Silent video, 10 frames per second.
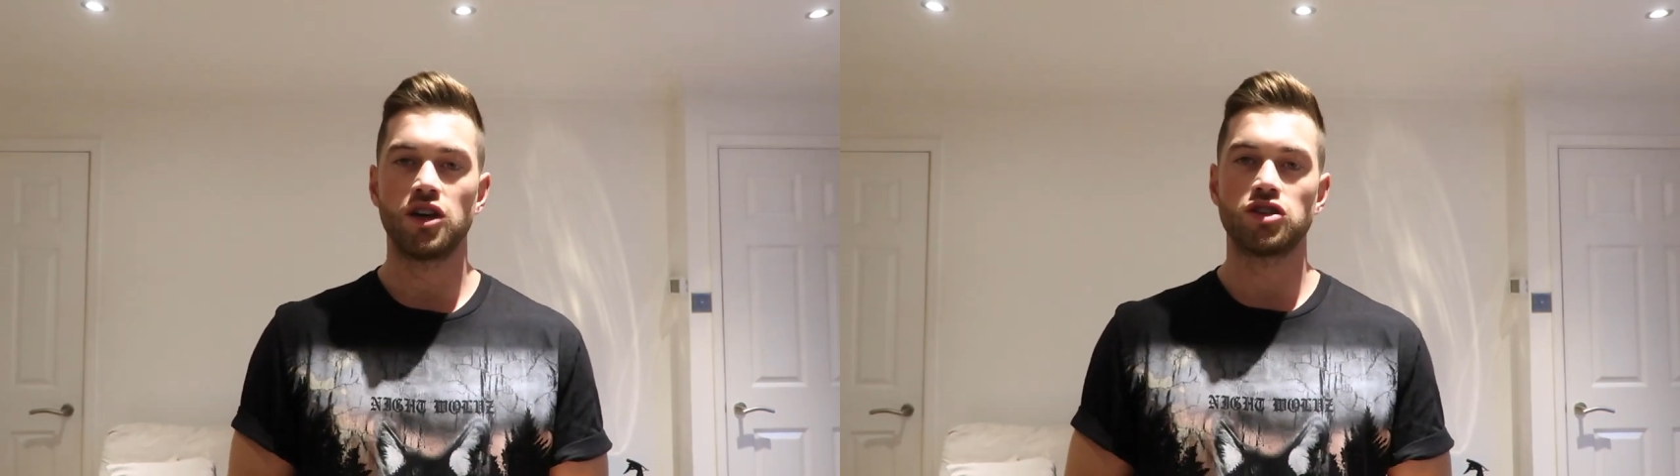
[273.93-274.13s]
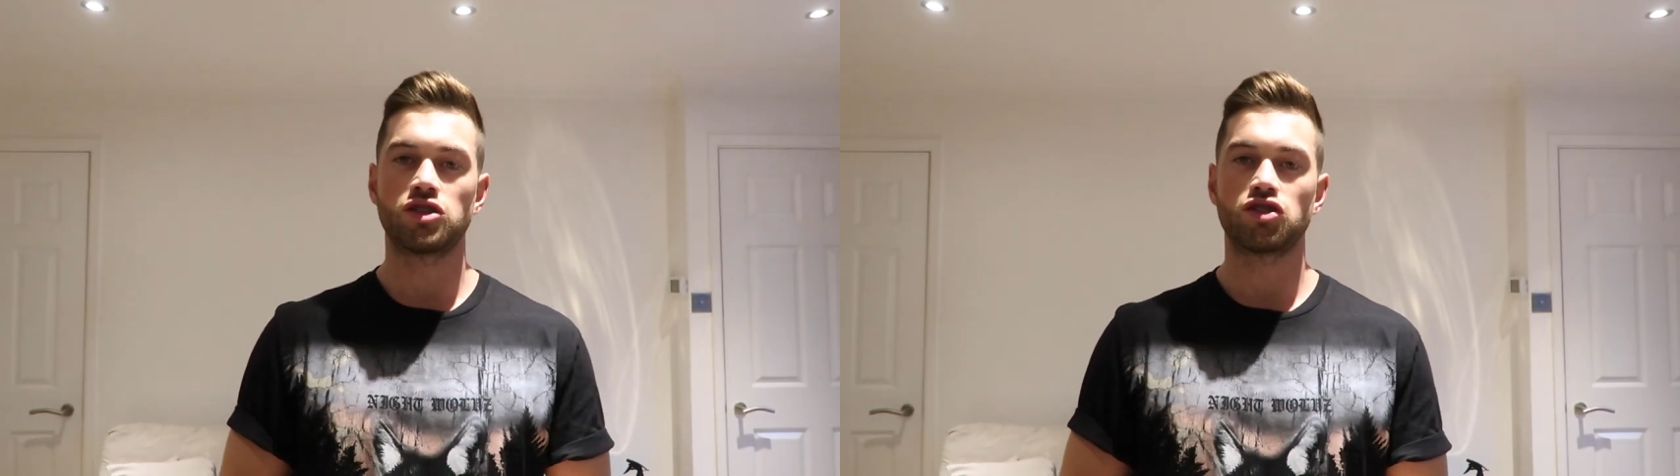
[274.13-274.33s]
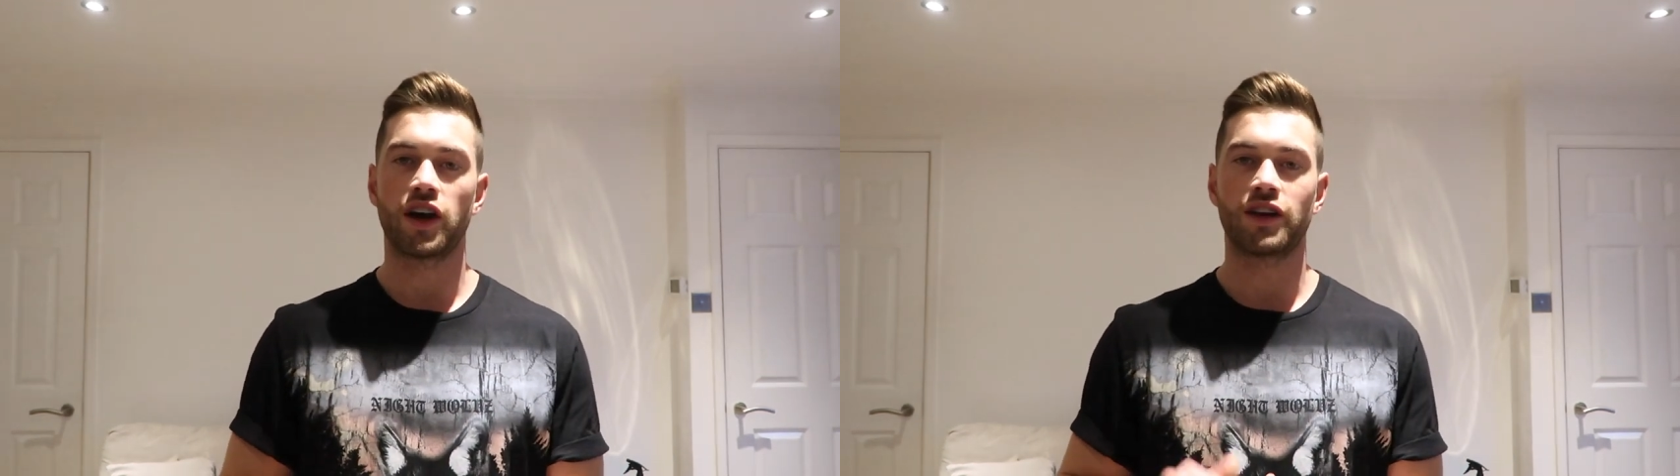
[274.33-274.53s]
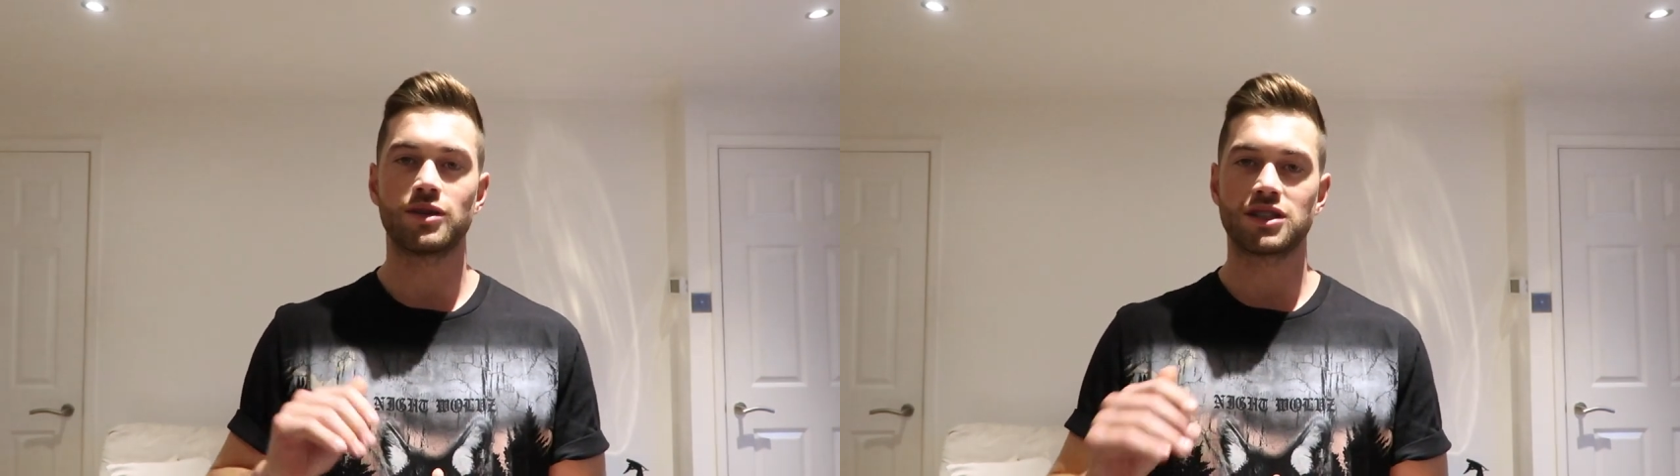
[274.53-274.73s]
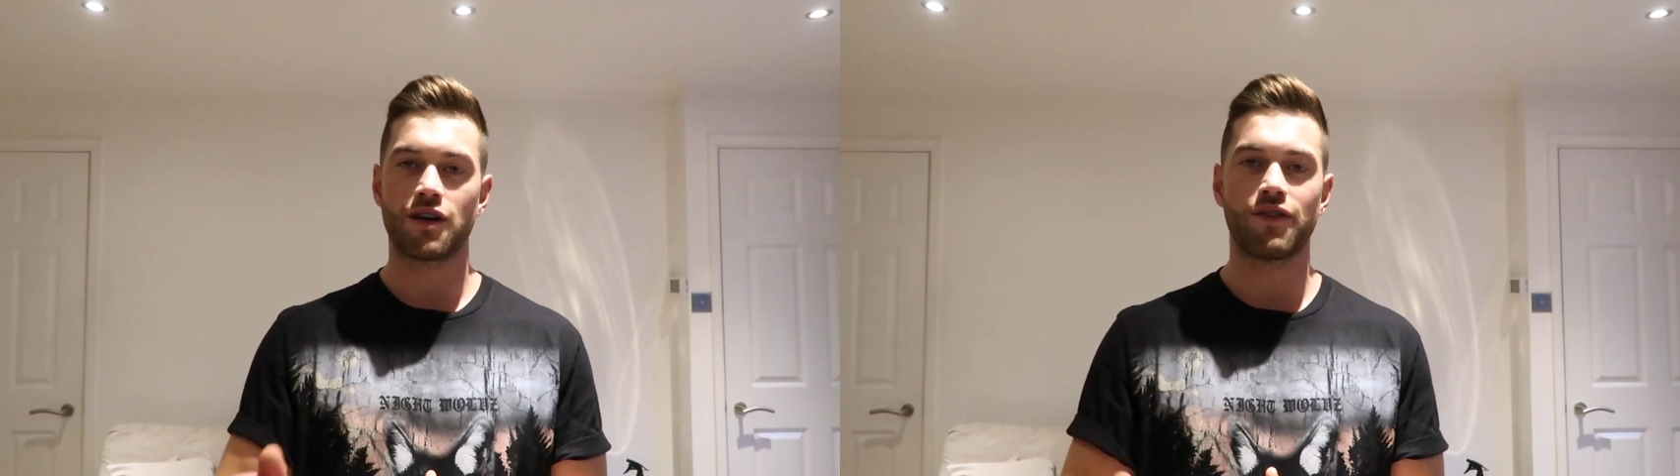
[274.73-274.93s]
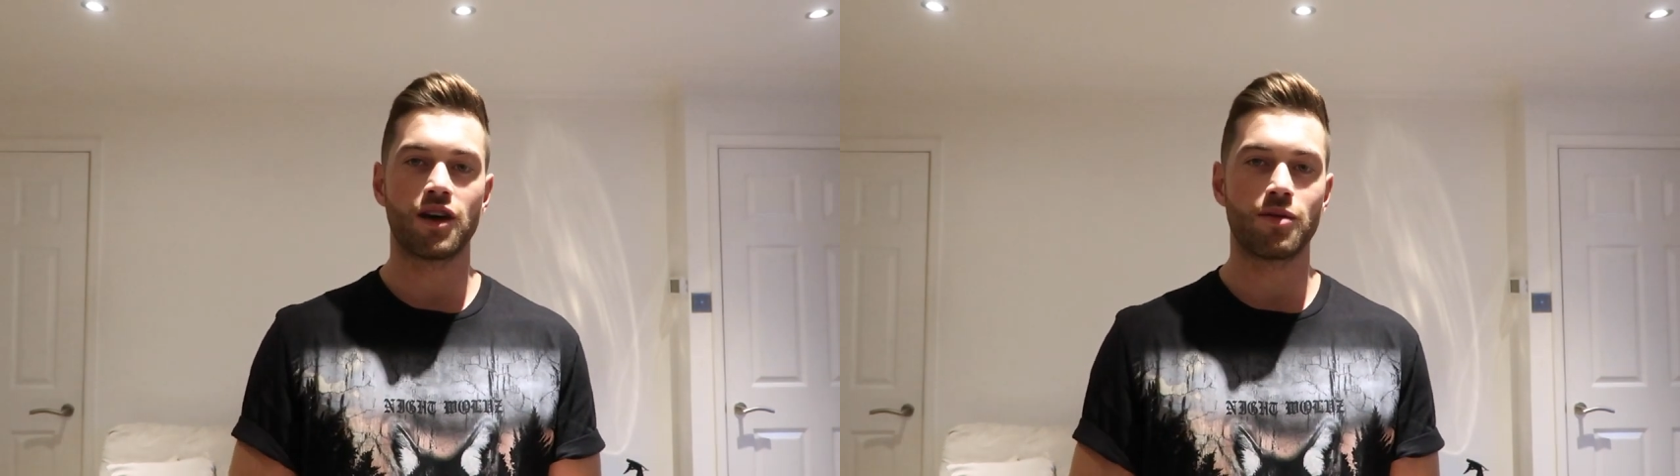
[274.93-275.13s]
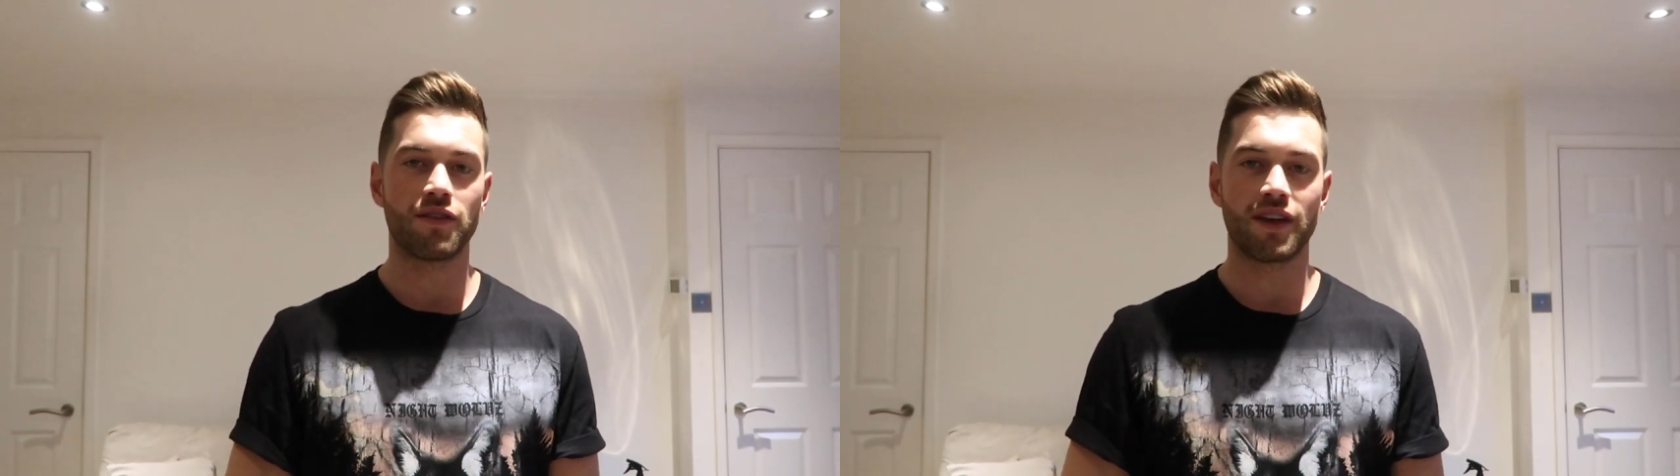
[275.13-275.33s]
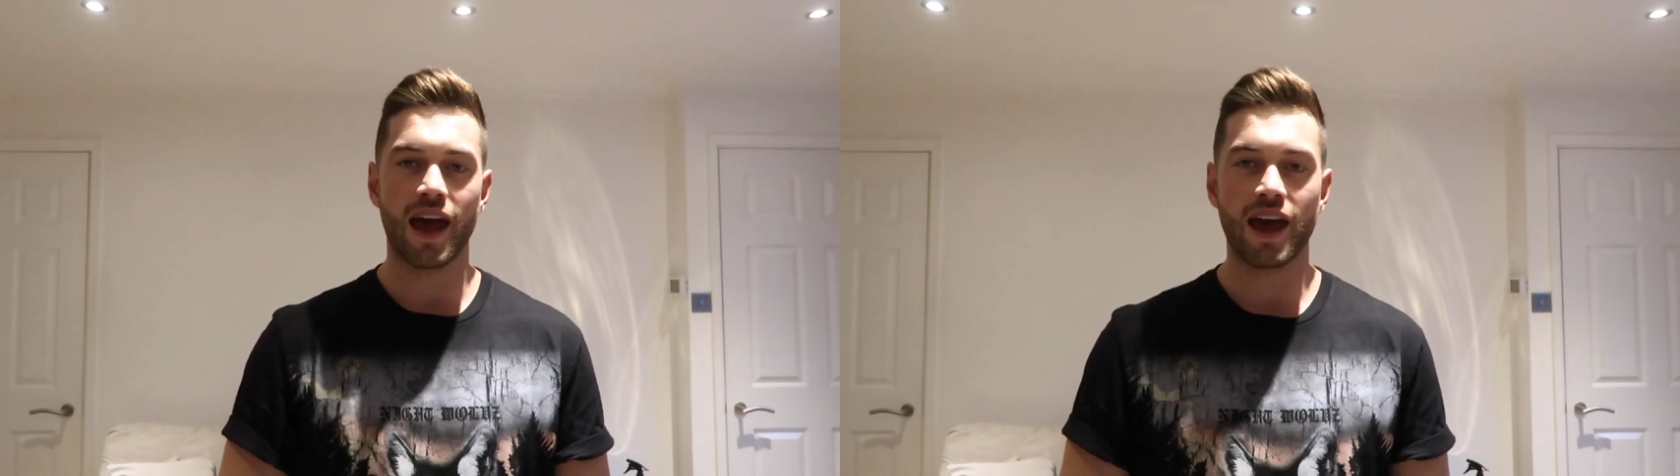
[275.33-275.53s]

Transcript: just to try and give myself a little bit of an